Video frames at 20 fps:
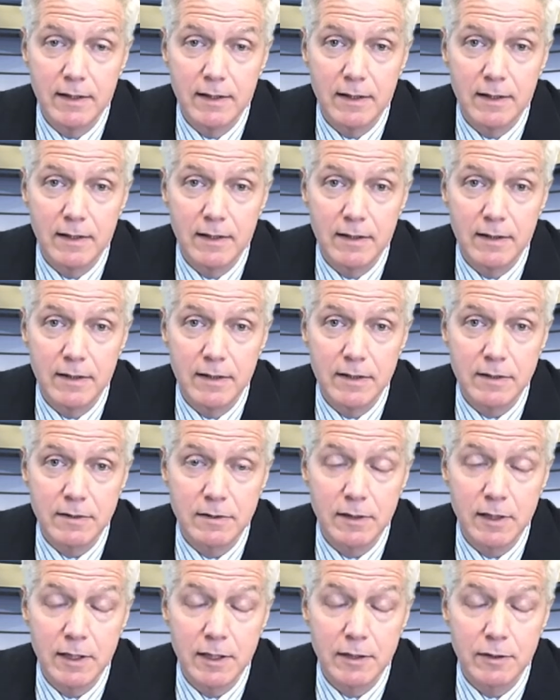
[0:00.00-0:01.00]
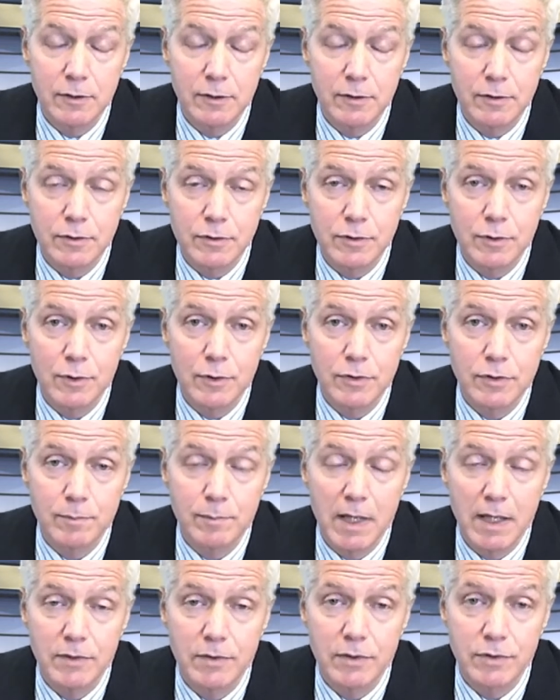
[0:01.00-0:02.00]
is leading to concerns
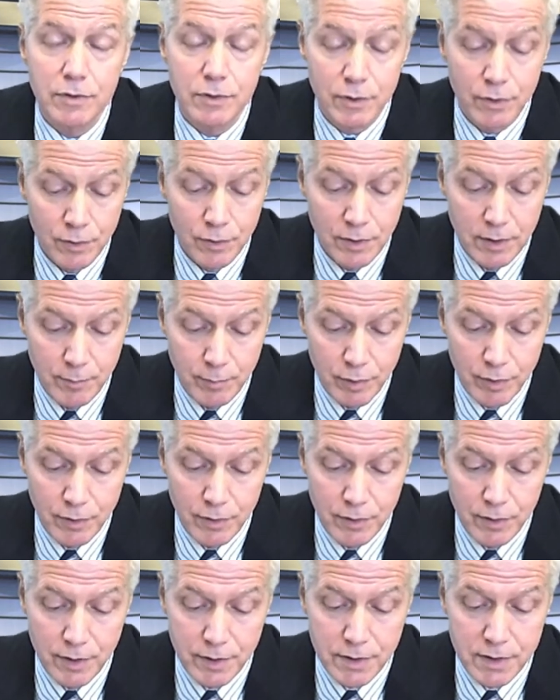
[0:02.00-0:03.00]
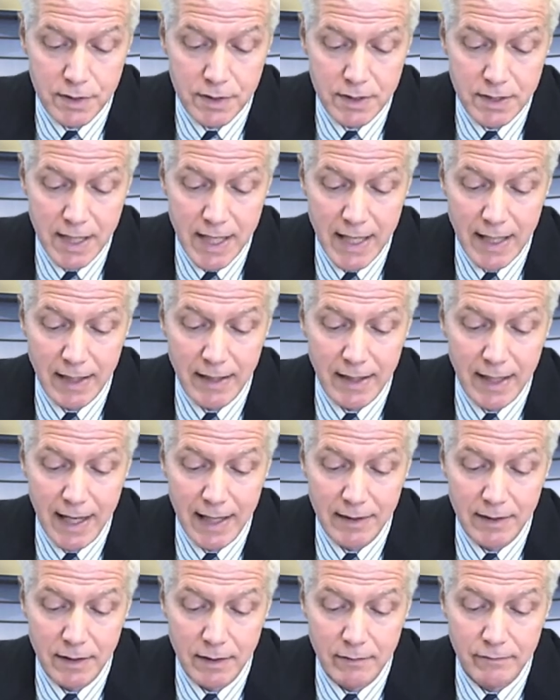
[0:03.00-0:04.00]
about the security precautions taken
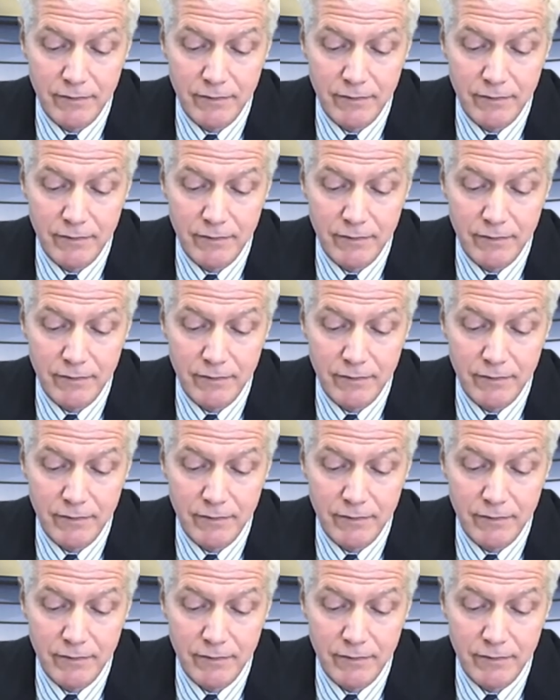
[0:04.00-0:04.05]
at the